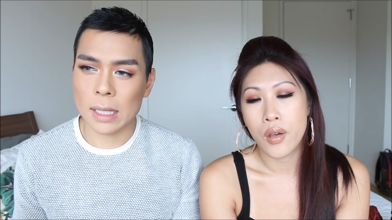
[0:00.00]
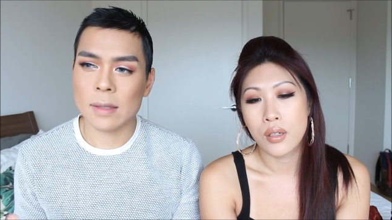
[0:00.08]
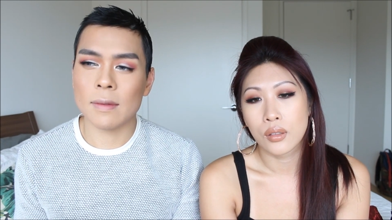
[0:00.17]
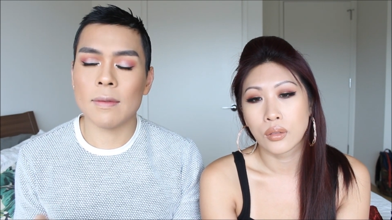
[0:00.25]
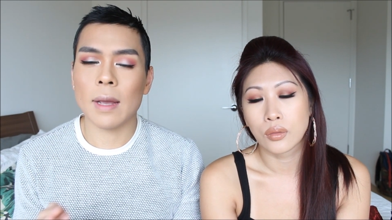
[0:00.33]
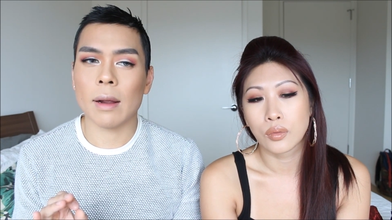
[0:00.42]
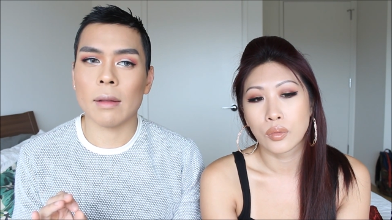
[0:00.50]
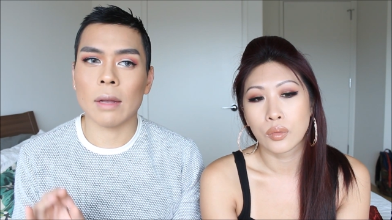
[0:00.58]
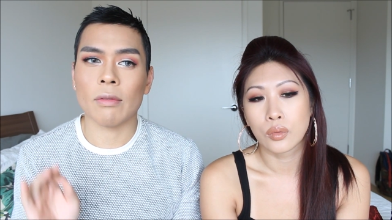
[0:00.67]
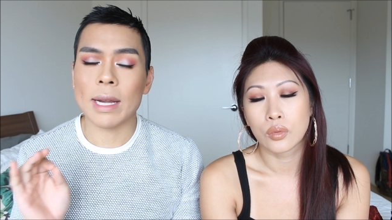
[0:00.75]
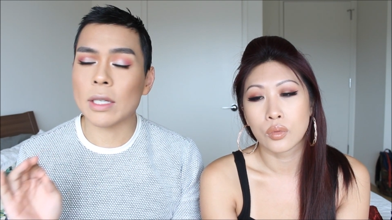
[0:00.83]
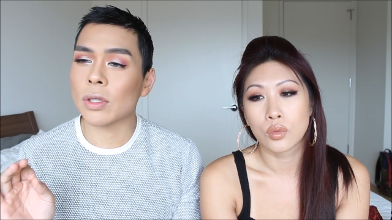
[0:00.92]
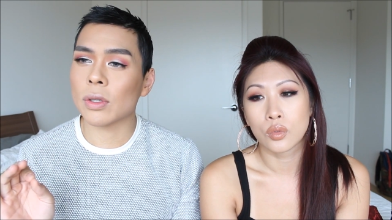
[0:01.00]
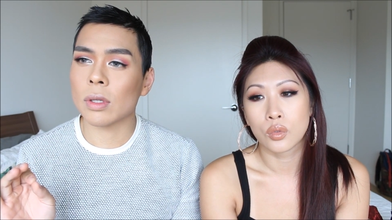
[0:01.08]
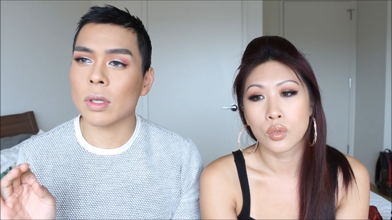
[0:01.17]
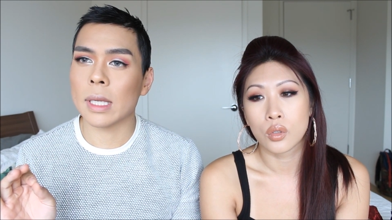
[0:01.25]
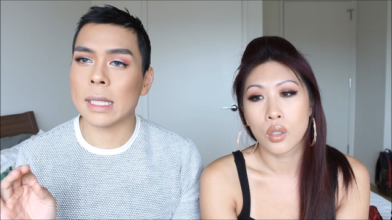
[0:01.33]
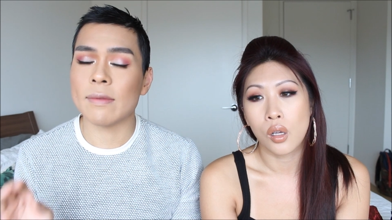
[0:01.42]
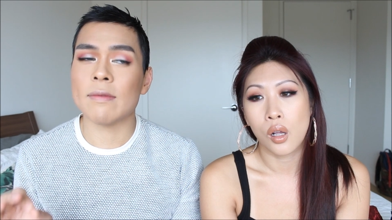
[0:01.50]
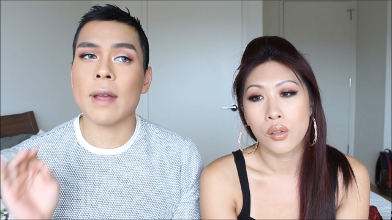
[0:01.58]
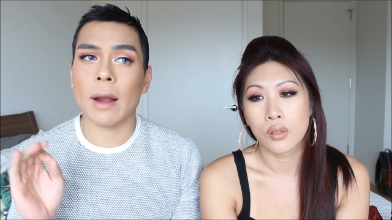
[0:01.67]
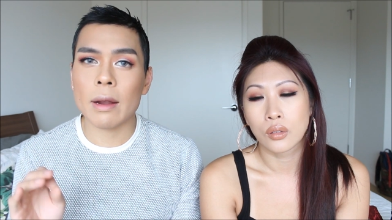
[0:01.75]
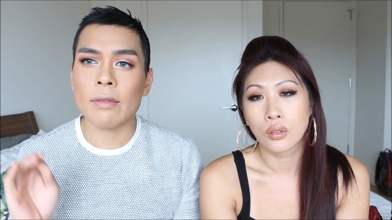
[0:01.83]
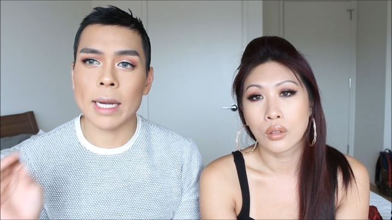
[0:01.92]
Speaker 1: It's very like racial. It's
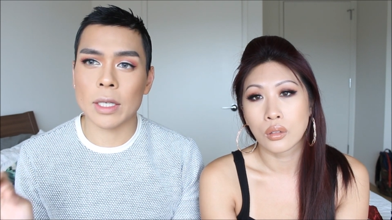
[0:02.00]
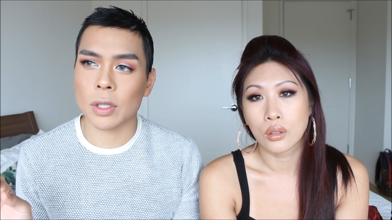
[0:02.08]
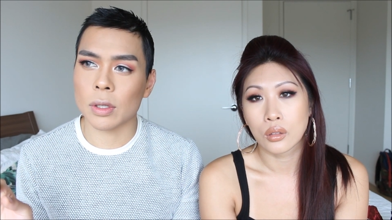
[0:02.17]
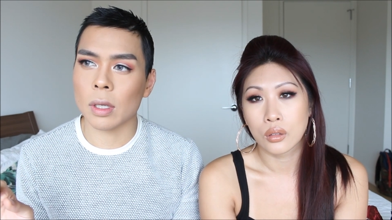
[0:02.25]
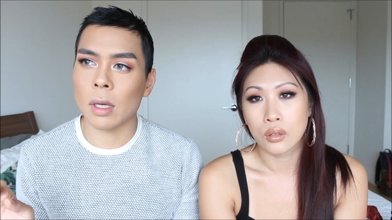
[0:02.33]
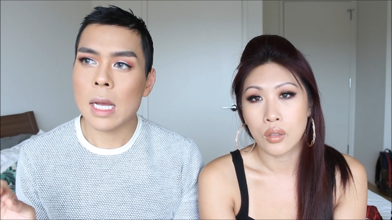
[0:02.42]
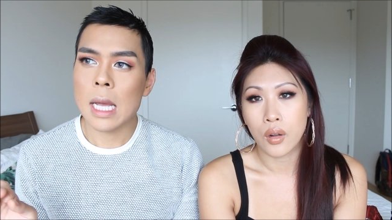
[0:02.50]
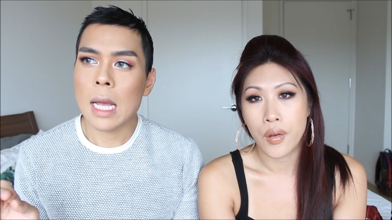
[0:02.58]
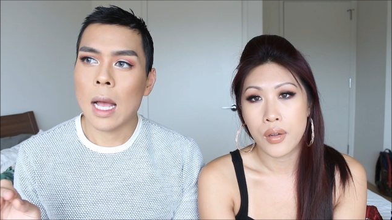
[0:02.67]
very racial.